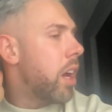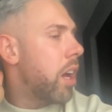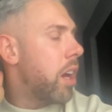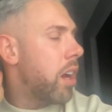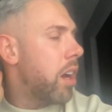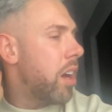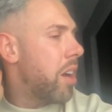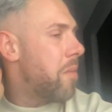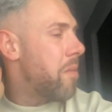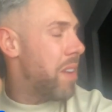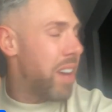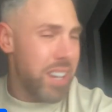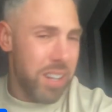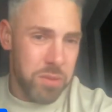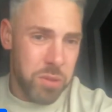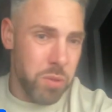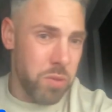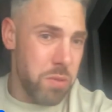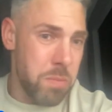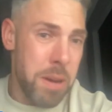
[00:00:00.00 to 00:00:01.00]
and
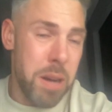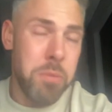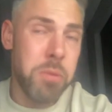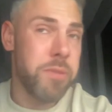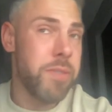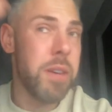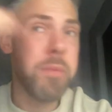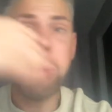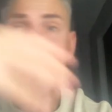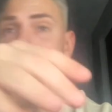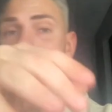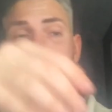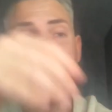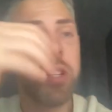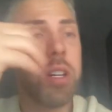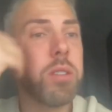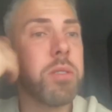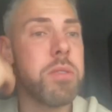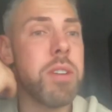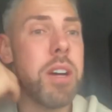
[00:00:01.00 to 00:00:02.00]
I've talked about Obafemi.
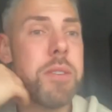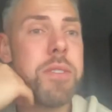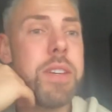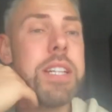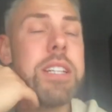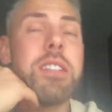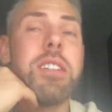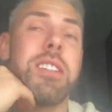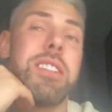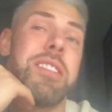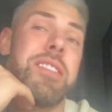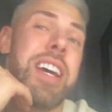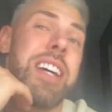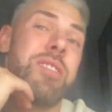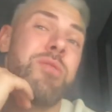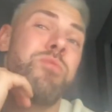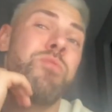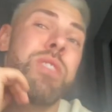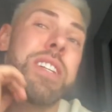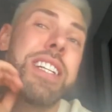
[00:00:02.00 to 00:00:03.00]
So I think
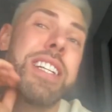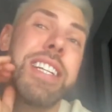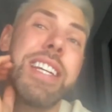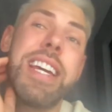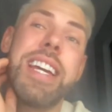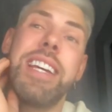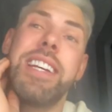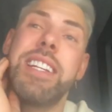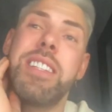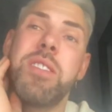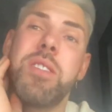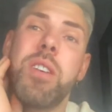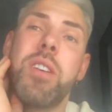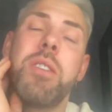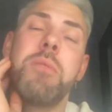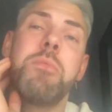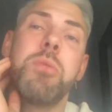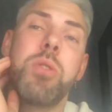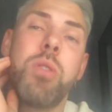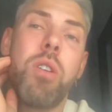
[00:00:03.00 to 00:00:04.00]
that's really it in
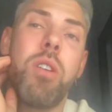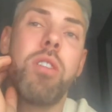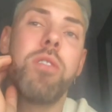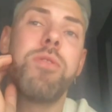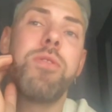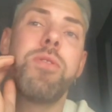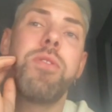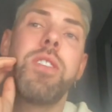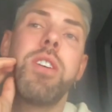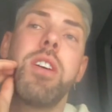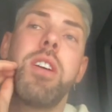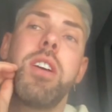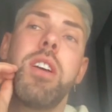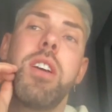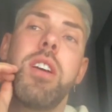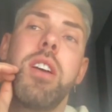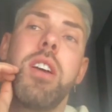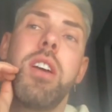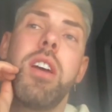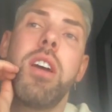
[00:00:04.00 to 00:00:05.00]
terms of
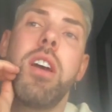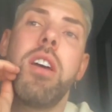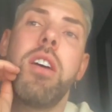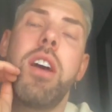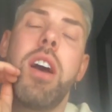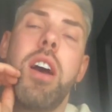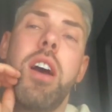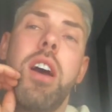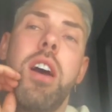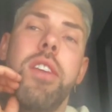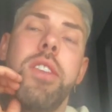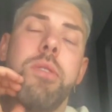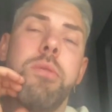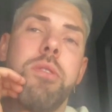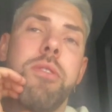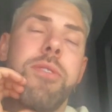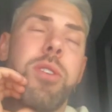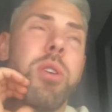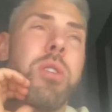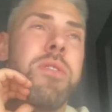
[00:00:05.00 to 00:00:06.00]
the
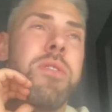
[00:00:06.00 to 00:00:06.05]
review